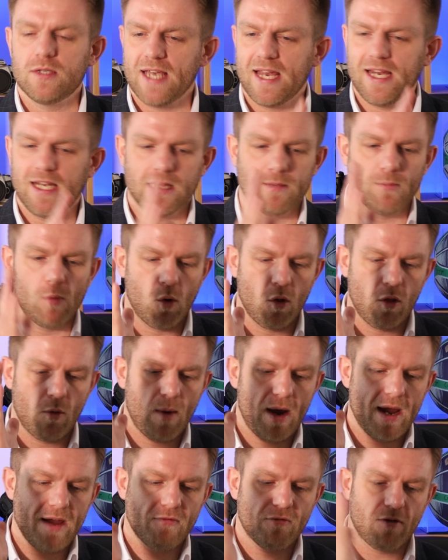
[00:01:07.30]
taking them all the
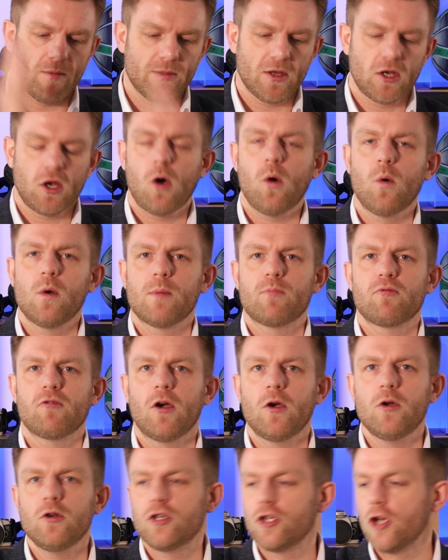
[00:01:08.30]
way from the cold
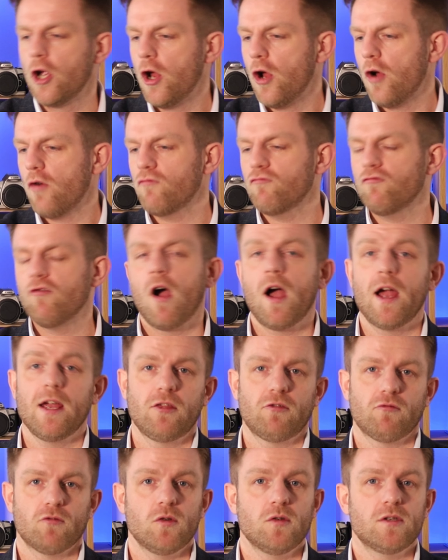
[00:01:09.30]
approach right
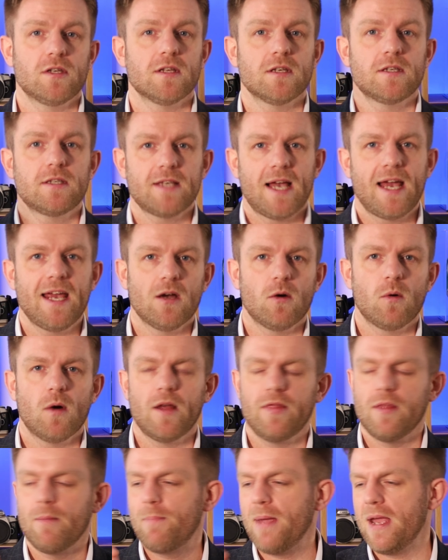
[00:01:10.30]
through to the sale.
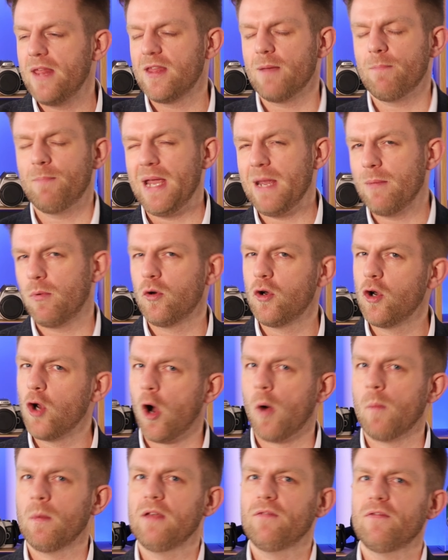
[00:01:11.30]
And the bit that people
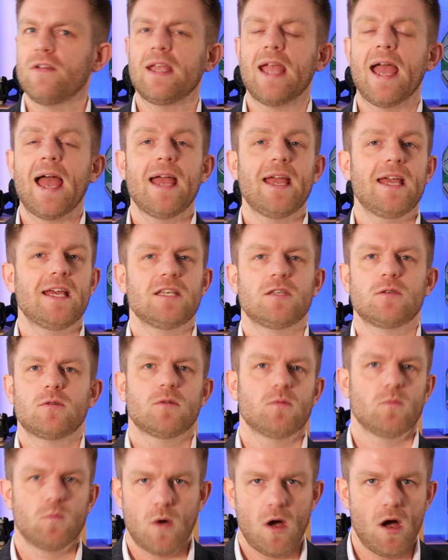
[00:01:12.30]
normally forget is
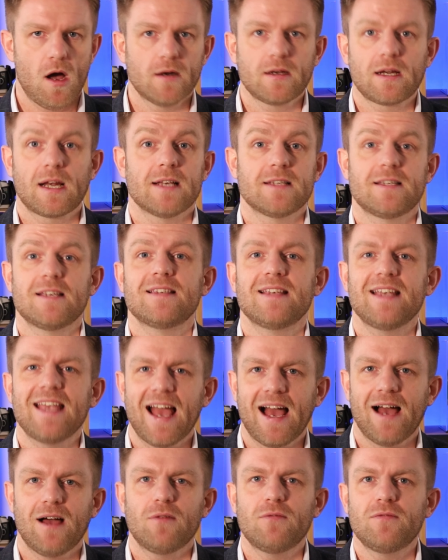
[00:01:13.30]
what I'd class as the
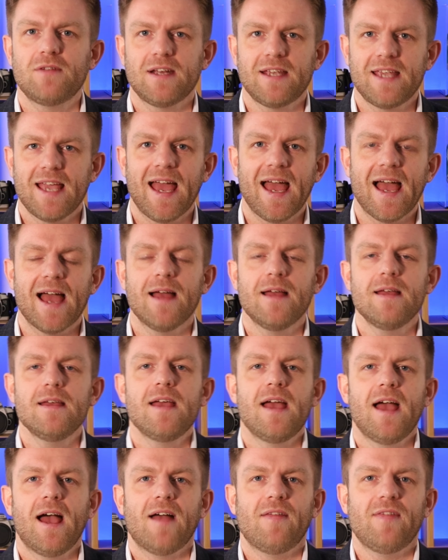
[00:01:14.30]
aftercare
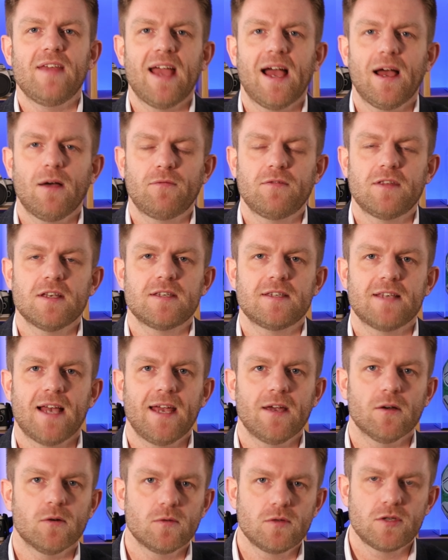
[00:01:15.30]
and the after
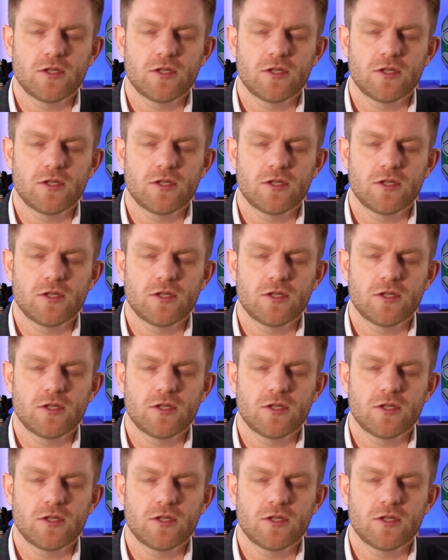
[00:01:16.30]
sale.